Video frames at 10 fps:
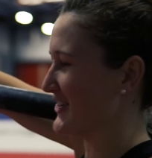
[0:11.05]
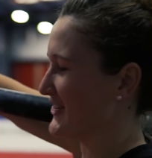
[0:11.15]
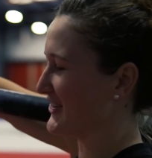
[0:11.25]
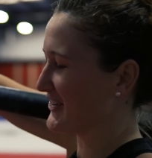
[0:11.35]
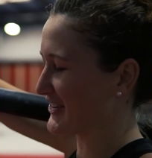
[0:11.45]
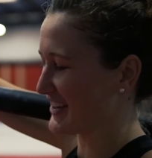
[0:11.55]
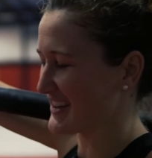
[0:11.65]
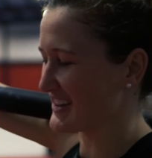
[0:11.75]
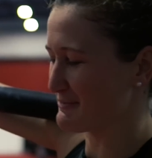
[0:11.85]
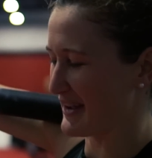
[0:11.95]
on a
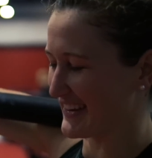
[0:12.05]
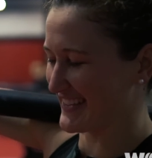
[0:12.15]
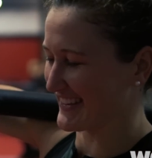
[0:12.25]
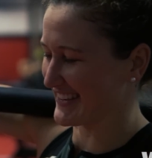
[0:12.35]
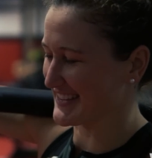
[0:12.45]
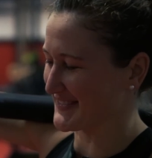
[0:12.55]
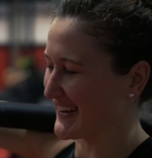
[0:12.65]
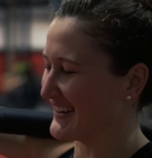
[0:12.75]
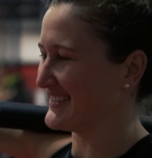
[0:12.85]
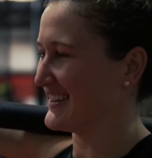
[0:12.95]
daily basis as
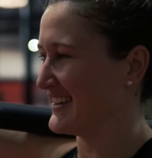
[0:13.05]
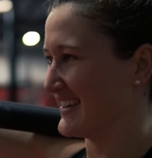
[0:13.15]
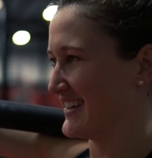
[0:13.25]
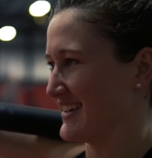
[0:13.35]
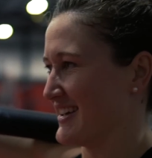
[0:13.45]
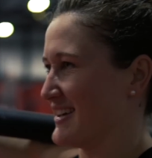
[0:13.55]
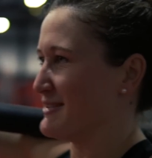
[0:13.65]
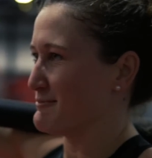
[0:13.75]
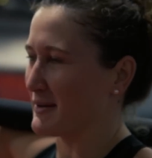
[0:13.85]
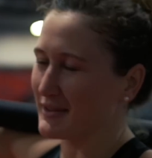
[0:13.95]
well.
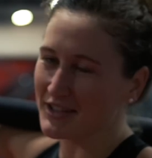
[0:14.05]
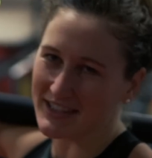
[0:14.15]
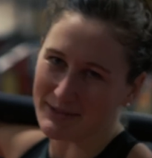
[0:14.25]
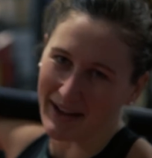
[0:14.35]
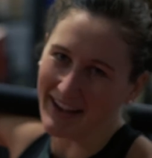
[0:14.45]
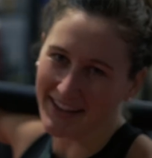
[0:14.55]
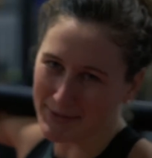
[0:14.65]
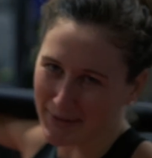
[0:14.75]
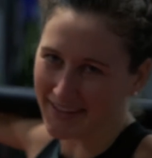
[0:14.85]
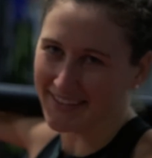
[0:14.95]
But because he's my
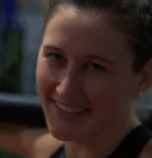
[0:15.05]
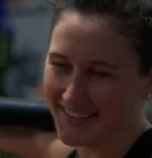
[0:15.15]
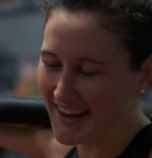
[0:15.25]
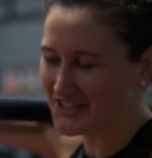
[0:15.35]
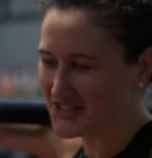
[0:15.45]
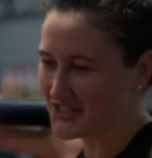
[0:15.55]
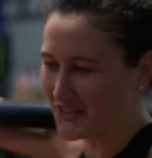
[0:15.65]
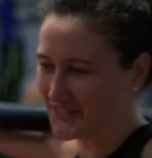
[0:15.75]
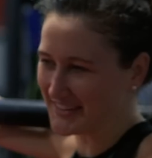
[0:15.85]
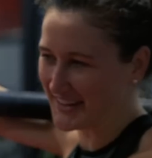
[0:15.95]
husband, I just
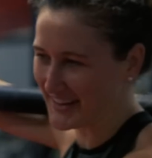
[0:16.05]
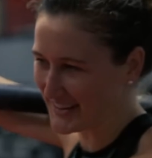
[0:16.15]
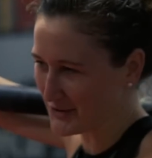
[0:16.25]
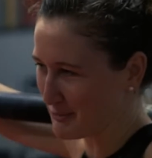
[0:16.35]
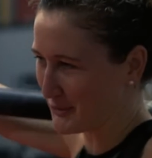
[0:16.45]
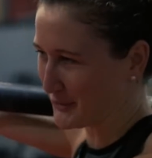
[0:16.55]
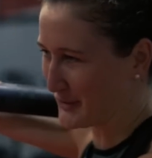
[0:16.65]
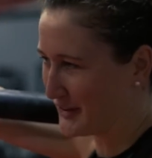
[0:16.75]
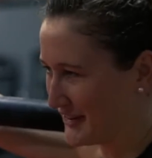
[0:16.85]
don't really take that on board.